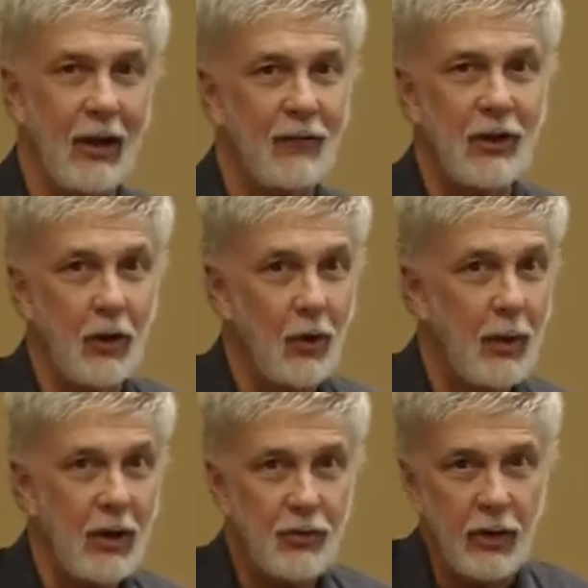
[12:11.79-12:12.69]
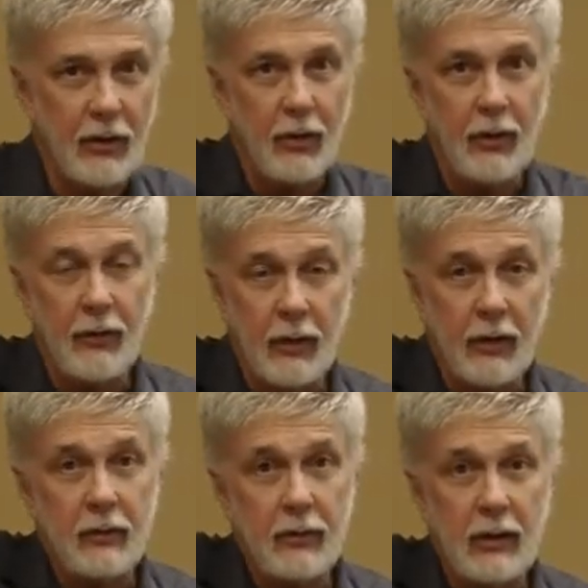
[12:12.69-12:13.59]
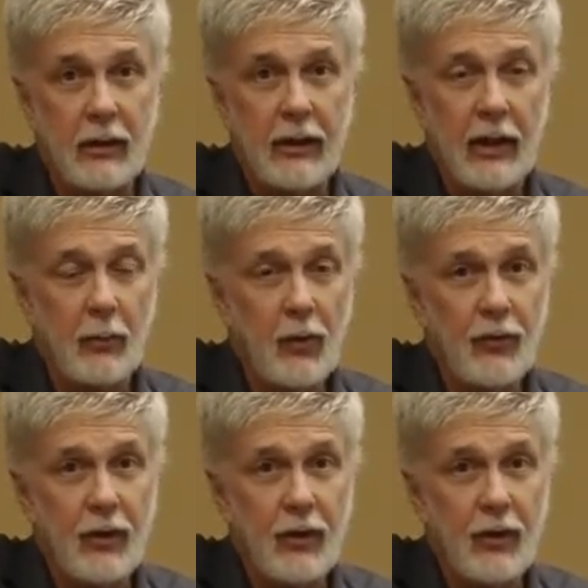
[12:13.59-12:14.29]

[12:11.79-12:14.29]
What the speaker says: I think you know the punchline, the animals